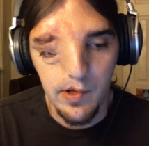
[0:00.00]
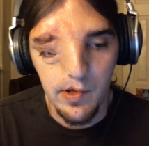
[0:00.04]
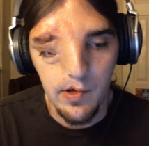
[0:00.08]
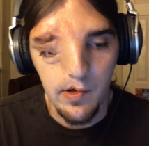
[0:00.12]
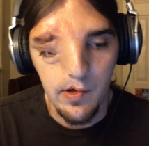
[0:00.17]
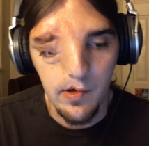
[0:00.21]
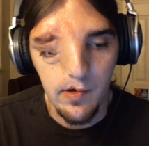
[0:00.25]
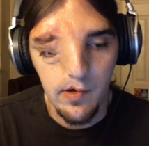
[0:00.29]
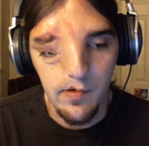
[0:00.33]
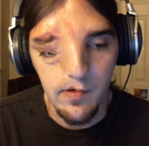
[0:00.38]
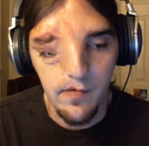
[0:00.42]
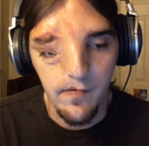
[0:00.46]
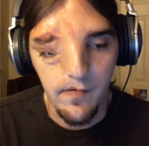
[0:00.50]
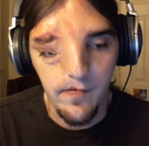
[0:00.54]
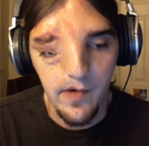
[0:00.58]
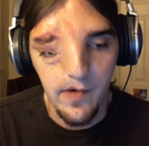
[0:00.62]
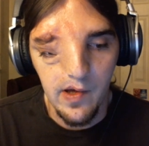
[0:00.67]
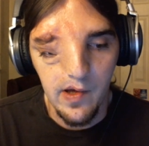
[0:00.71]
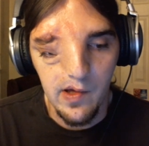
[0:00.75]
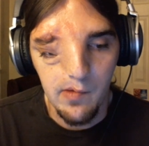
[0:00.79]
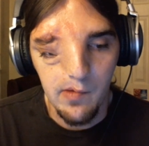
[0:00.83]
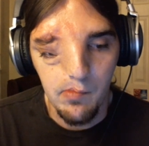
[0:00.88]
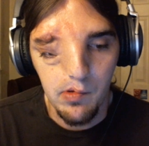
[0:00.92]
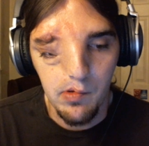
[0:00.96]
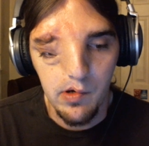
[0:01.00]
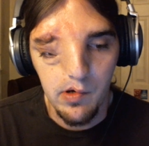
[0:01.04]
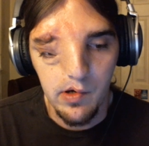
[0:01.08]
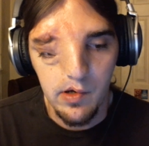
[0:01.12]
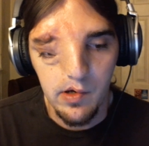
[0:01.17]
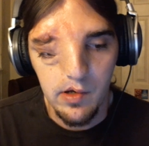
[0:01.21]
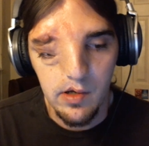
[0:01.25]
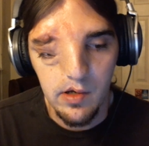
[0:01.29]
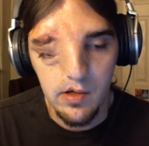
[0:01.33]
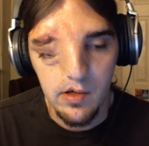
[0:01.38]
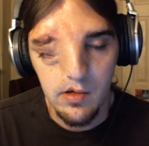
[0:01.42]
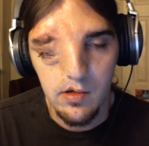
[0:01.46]
Facebook, which is
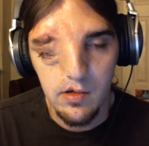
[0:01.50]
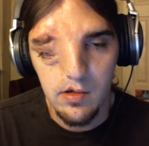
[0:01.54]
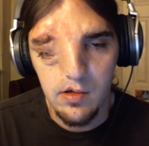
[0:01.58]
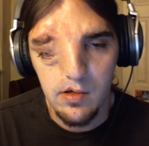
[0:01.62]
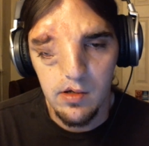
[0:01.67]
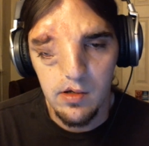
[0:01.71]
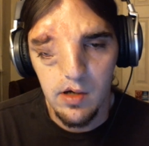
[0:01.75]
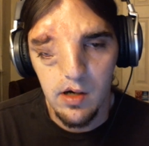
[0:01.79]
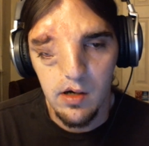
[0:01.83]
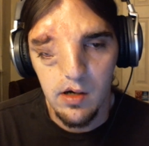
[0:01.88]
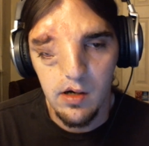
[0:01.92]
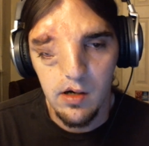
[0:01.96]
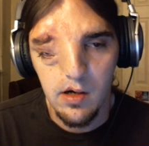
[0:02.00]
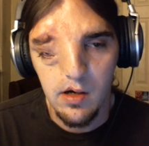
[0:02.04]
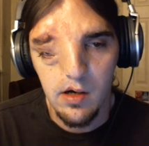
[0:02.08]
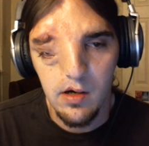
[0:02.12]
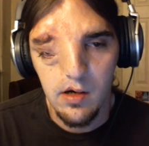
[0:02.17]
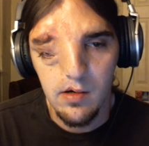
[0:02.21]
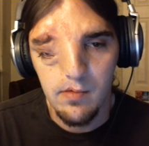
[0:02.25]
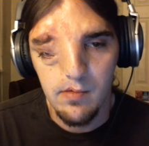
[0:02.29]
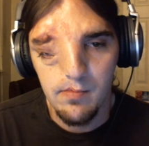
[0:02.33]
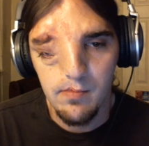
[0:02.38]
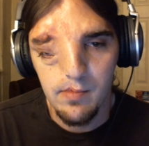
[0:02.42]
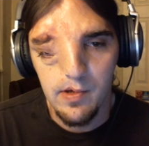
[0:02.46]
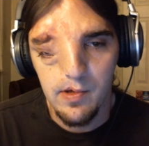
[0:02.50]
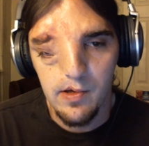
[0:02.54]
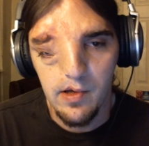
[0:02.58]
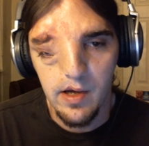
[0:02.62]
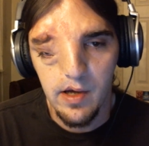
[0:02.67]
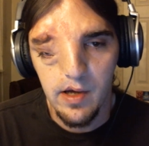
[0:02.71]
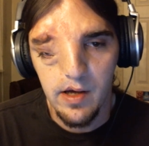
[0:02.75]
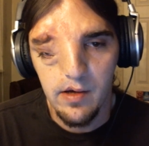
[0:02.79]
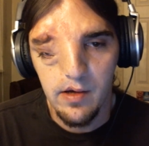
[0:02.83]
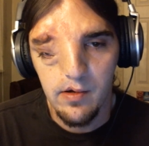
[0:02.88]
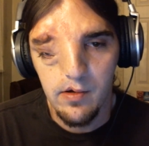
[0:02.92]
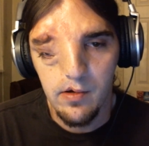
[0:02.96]

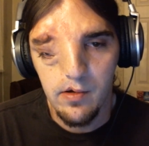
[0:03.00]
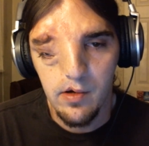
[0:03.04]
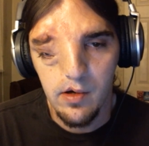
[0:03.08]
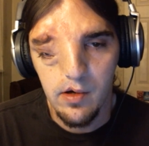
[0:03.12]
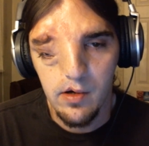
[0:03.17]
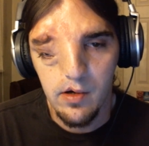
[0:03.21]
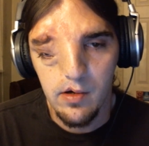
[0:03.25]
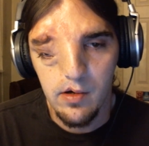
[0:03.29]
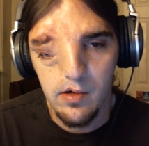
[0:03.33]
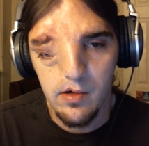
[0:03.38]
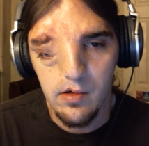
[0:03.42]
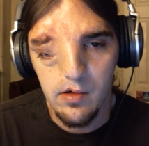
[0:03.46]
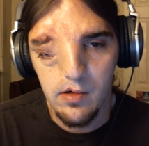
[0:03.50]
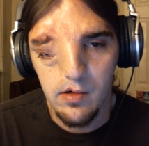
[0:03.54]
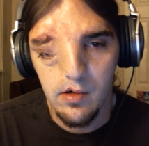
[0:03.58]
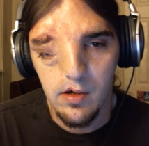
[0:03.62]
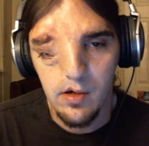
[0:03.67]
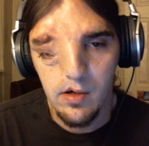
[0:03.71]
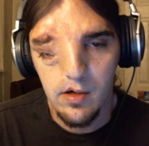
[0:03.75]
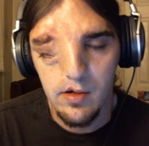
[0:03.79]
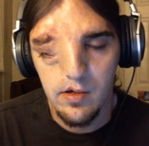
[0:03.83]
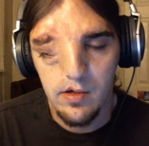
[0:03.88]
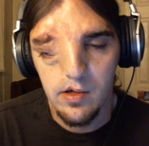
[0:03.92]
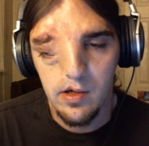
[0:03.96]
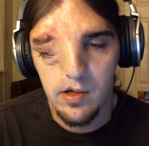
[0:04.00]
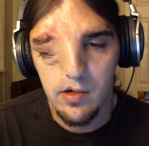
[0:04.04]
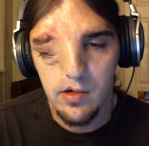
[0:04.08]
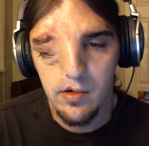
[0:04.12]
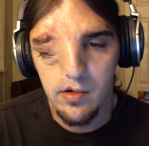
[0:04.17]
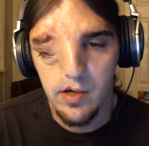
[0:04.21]
facebook.com slash, uh,